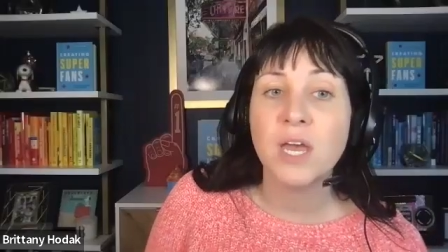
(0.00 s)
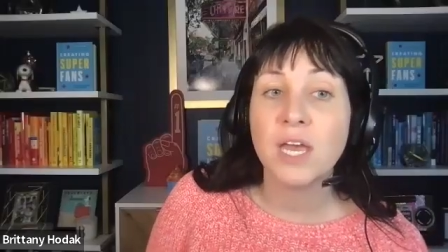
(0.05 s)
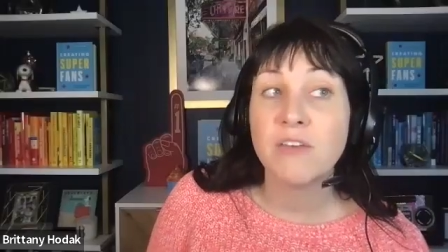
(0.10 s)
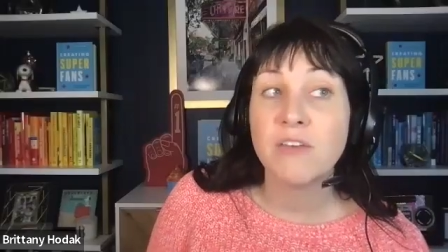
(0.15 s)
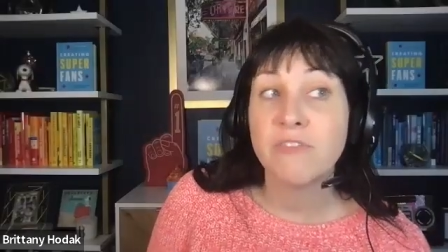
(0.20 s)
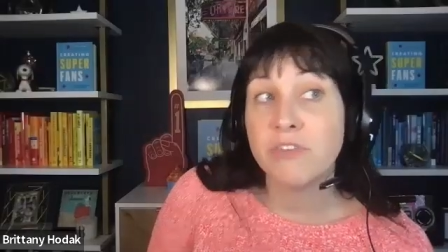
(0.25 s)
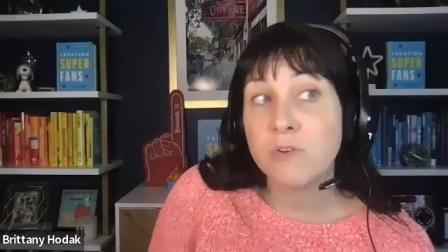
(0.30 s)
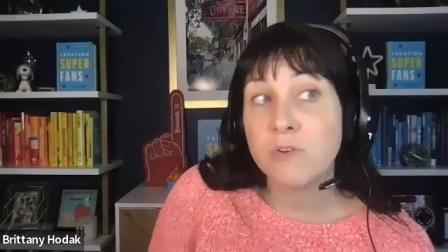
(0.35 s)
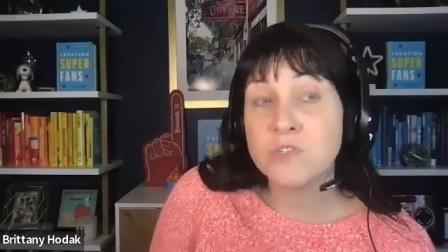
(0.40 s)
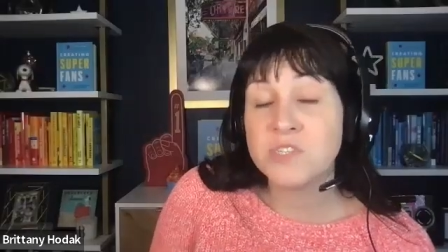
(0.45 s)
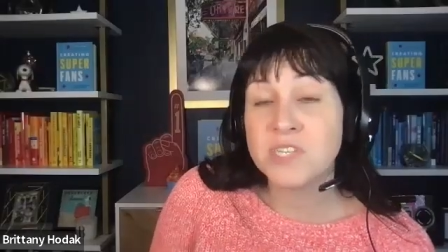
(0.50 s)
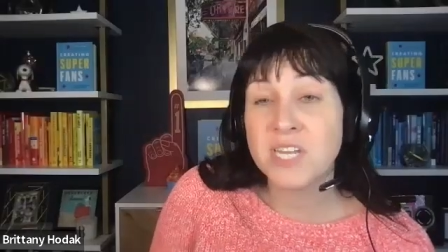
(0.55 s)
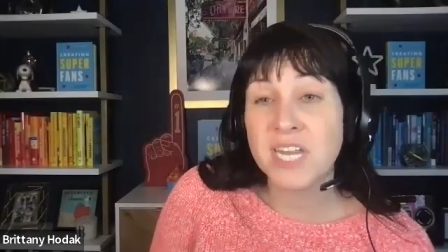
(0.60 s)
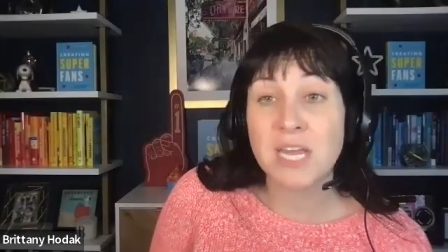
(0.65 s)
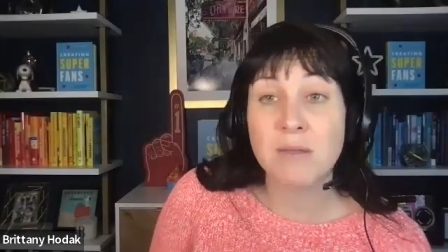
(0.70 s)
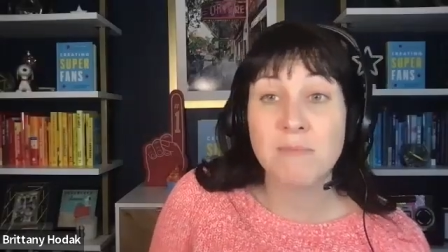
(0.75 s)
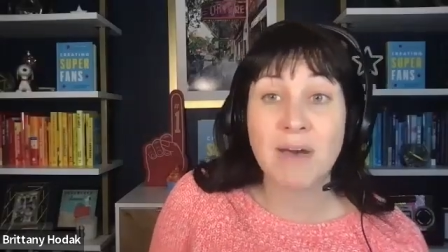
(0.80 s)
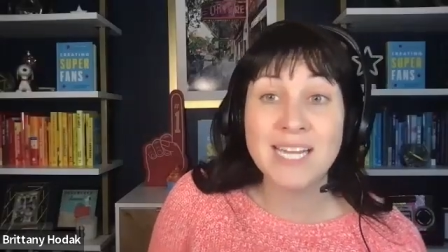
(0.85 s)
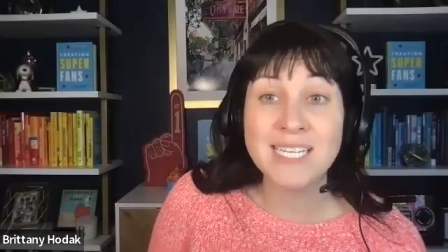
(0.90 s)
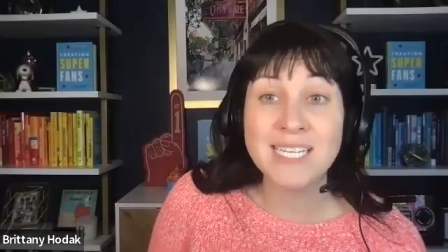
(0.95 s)
If you were sitting
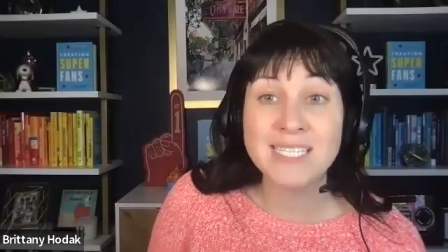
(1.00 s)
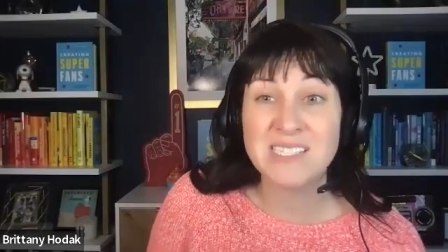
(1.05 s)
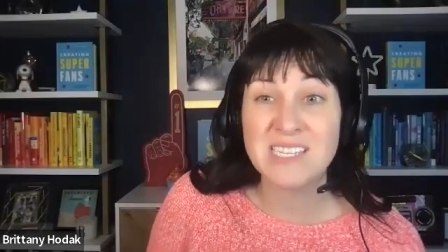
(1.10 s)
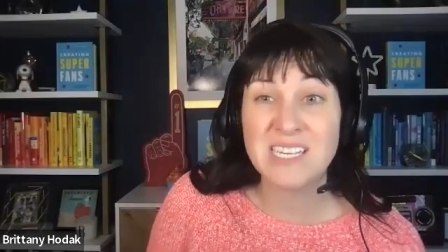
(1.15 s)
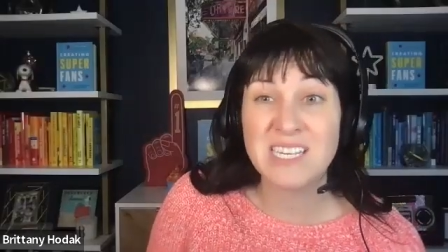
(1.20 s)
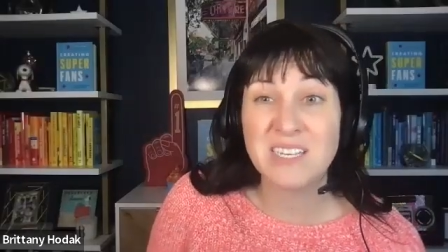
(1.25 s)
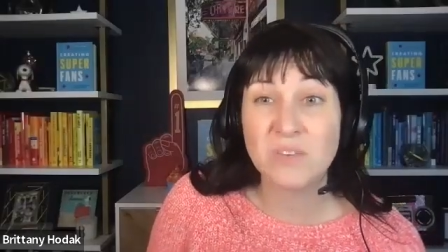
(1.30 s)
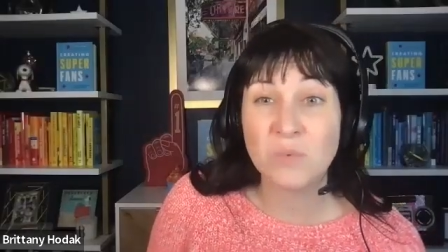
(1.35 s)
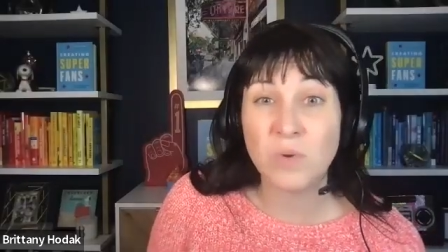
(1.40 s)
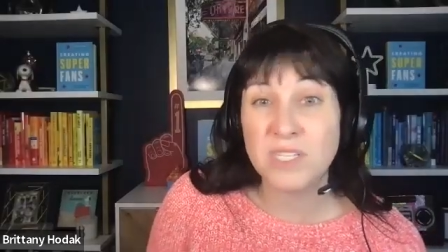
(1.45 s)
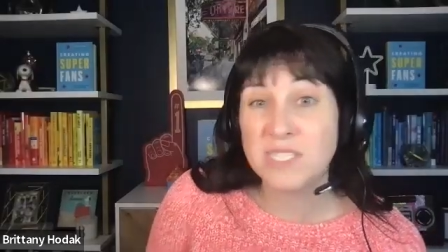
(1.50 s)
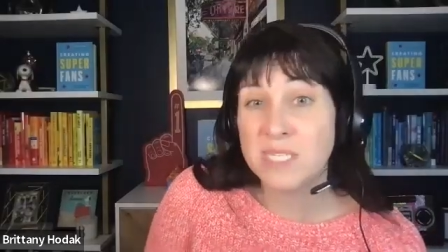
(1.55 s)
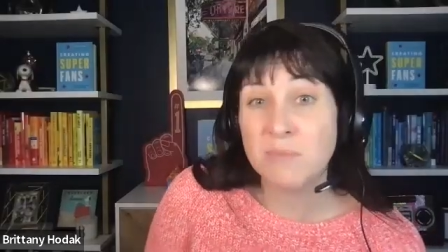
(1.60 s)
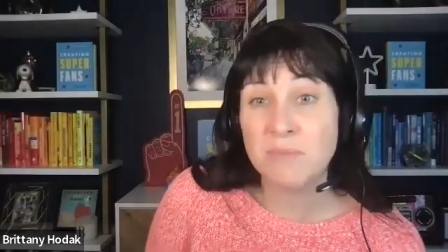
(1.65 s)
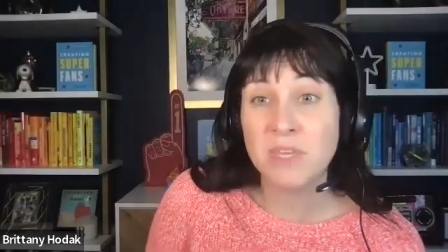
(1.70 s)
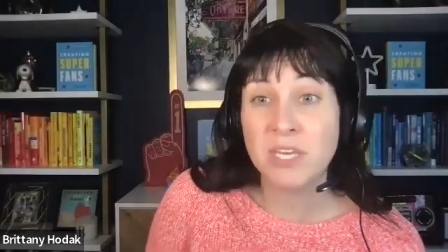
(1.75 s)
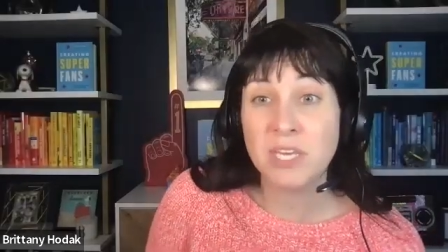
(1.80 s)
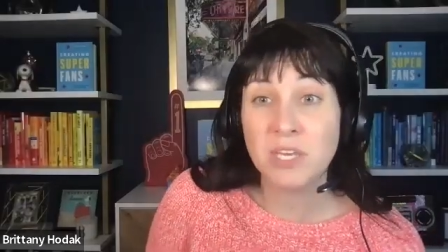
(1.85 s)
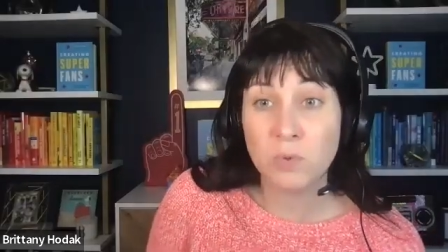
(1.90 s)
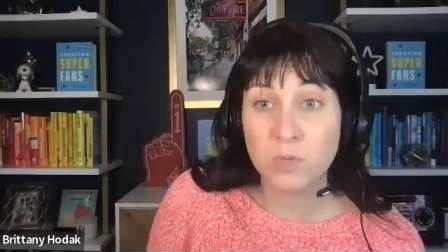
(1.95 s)
in my seat, what's
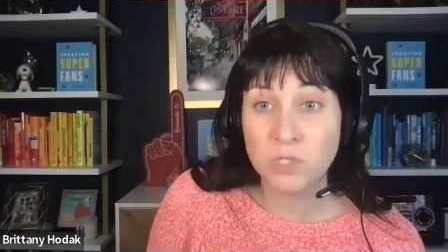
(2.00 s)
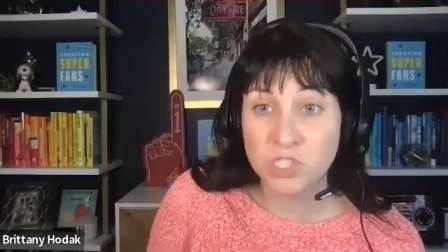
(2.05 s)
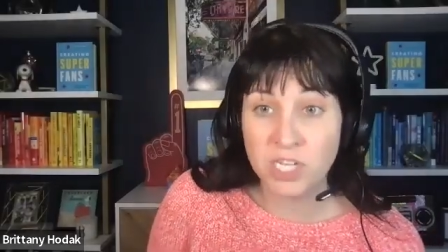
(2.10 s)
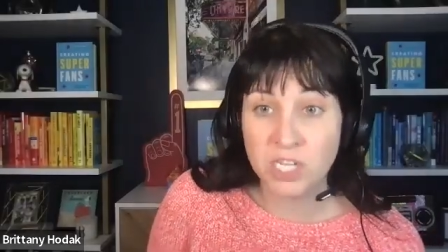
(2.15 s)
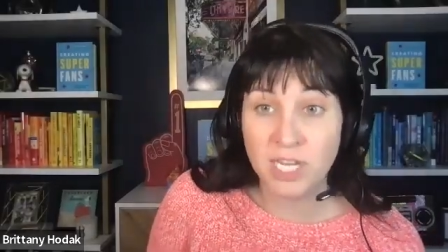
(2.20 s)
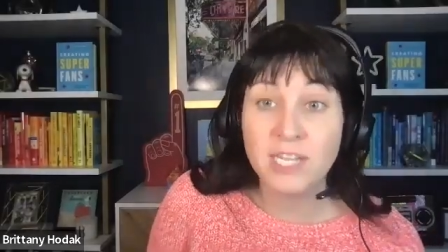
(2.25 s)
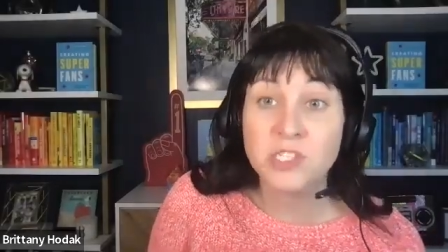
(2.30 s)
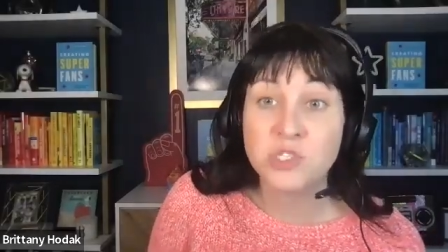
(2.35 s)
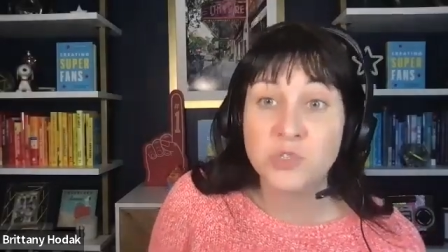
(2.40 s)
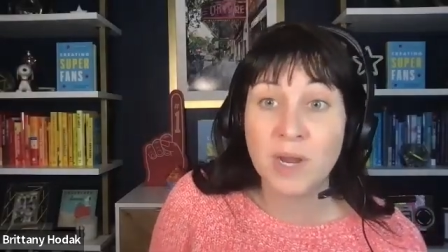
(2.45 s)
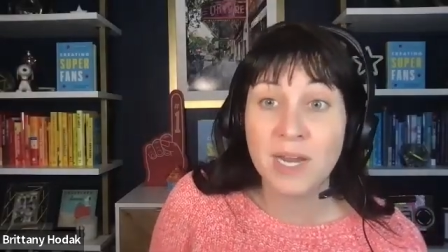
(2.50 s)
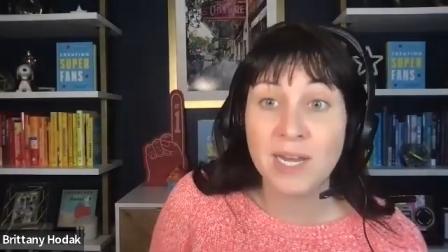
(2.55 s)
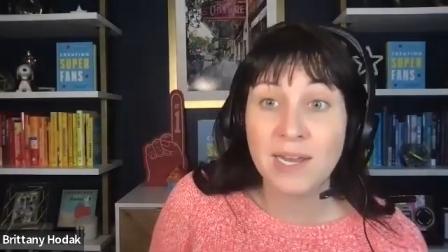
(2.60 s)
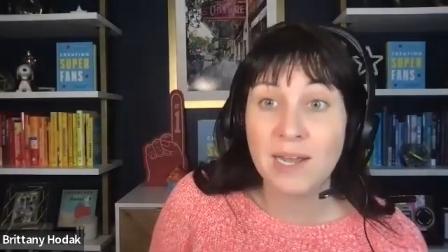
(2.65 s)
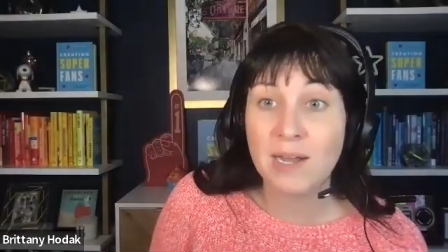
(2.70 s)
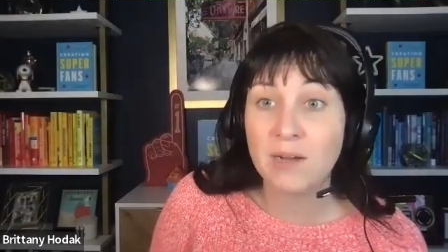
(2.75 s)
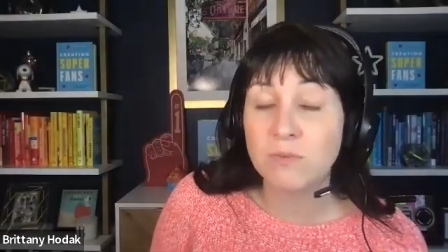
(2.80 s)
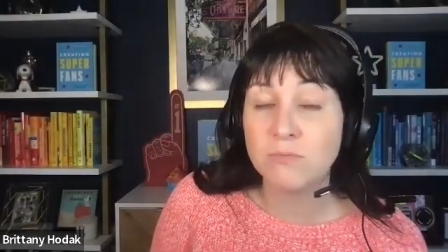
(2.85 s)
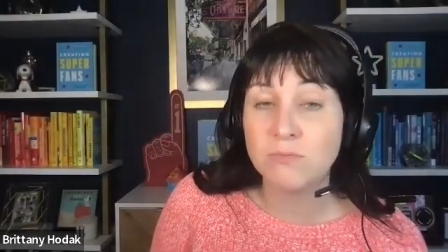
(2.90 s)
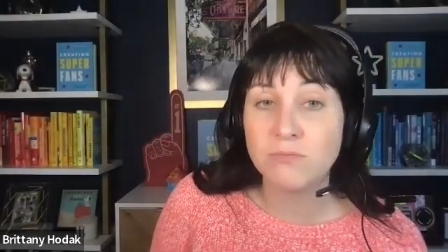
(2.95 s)
something you would change right
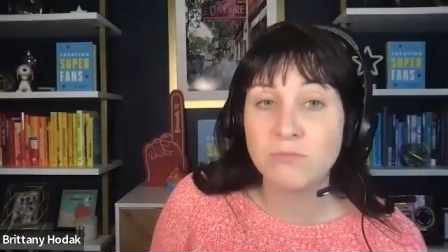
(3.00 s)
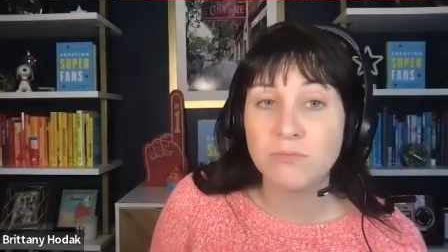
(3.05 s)
now?